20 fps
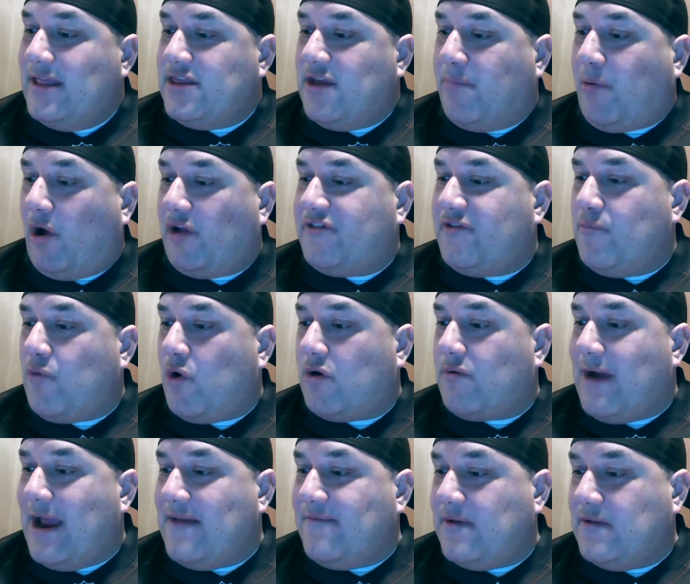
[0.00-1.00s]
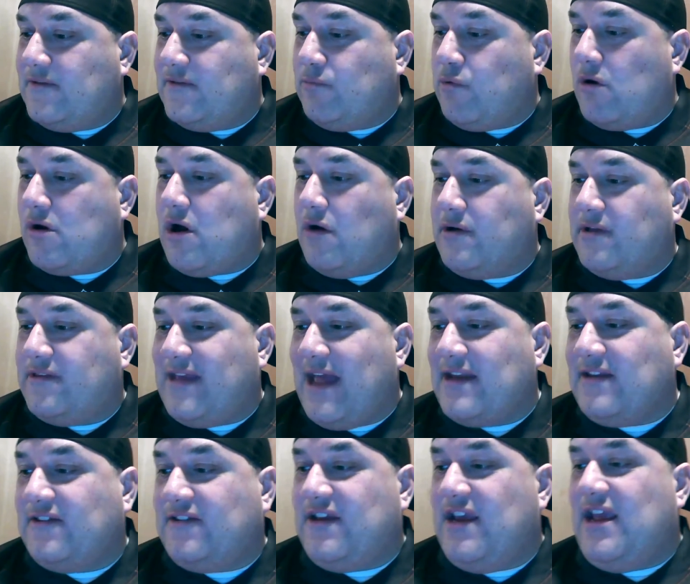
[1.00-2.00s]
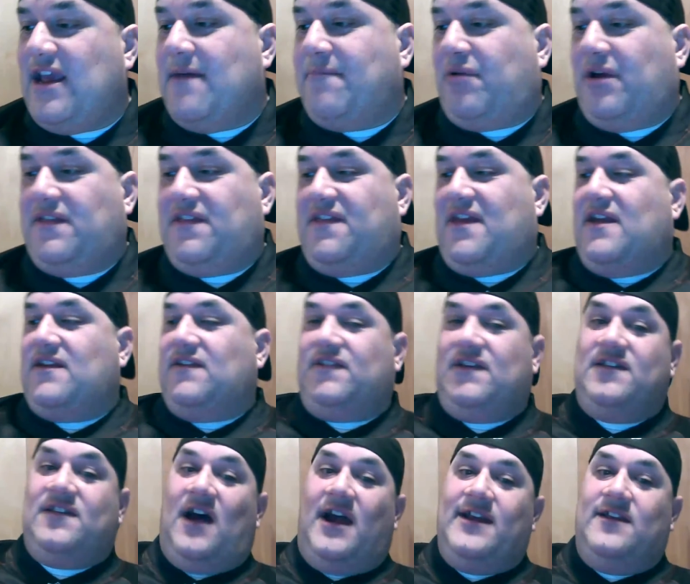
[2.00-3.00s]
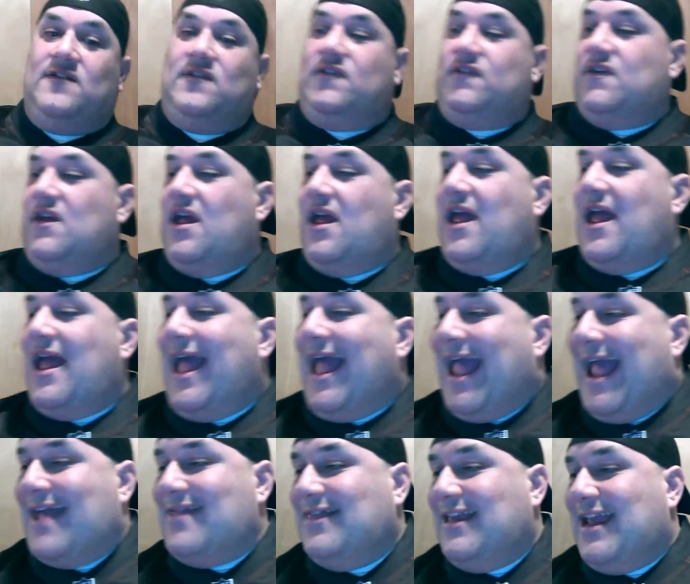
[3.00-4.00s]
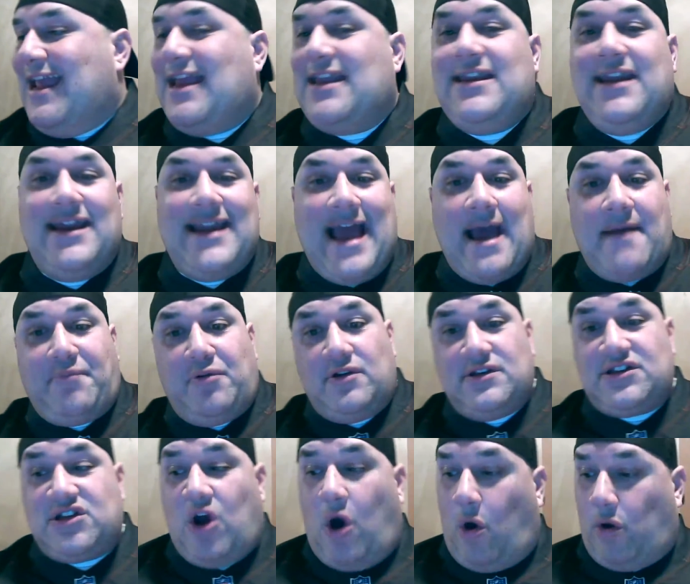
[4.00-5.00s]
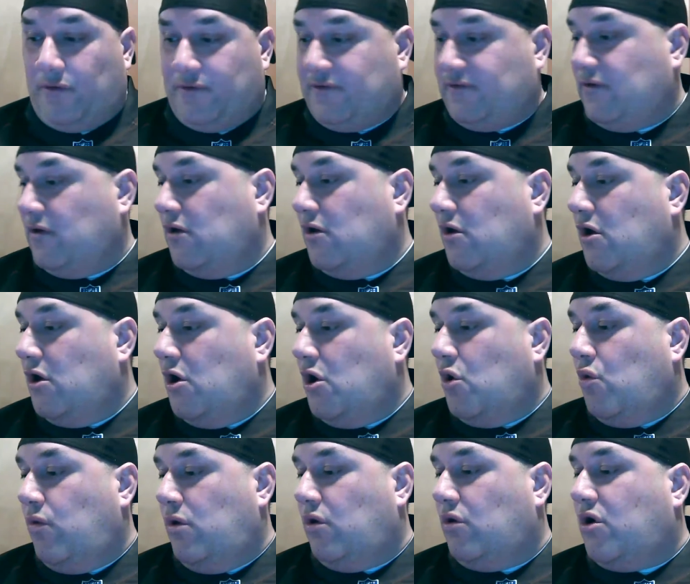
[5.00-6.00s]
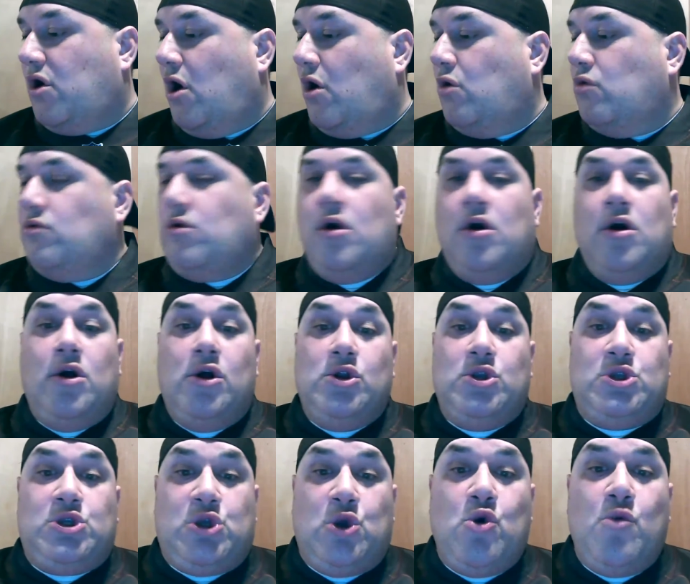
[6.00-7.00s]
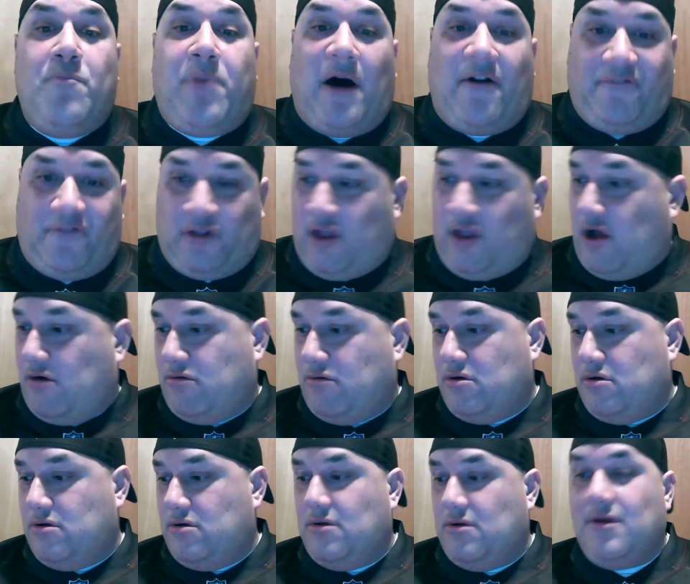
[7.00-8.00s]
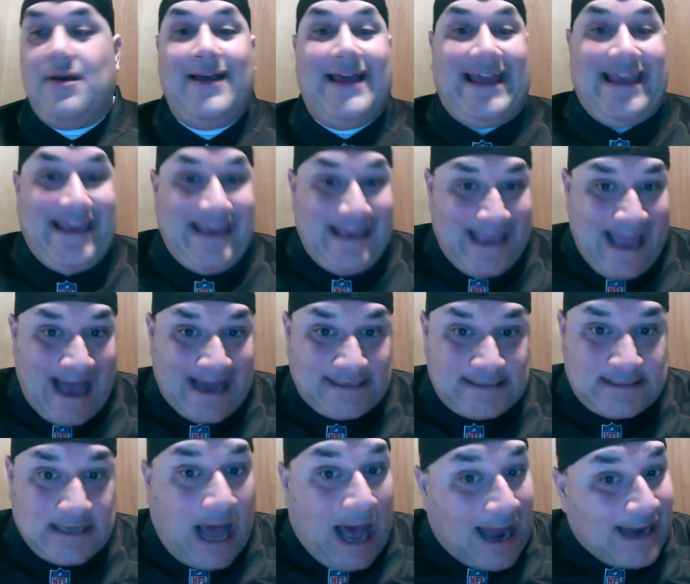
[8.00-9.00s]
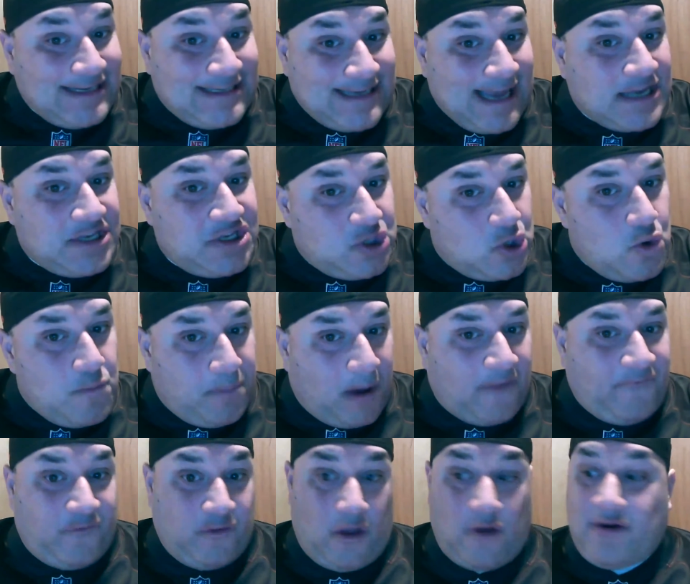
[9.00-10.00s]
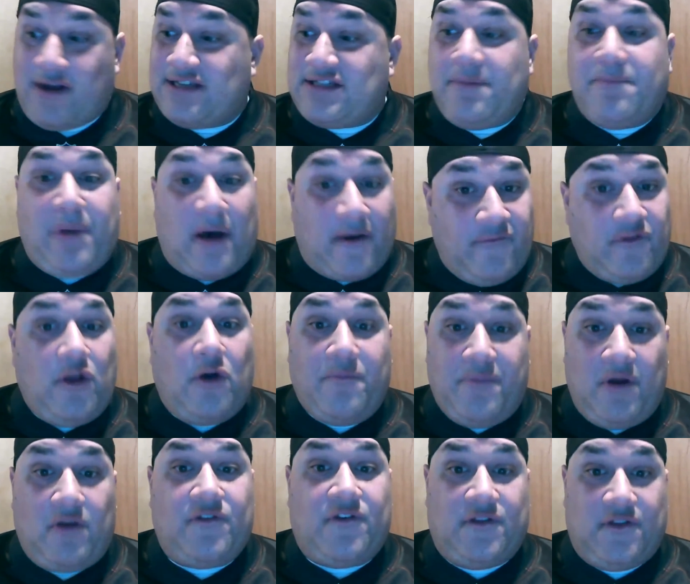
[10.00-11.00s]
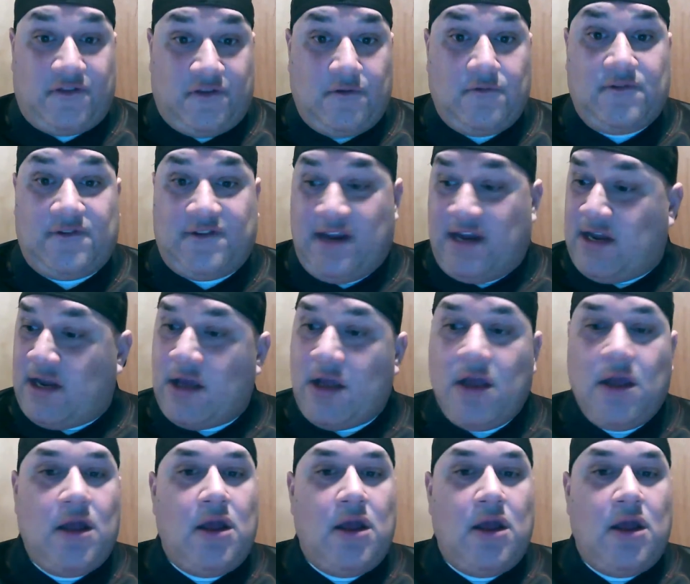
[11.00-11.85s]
The Baltimore Ravens will go to Tennessee and play the Tennessee Titans. And the Indianapolis Colts will go to Buffalo. Yes, I said to Buffalo because the Buffalo Bills are the 2 seed.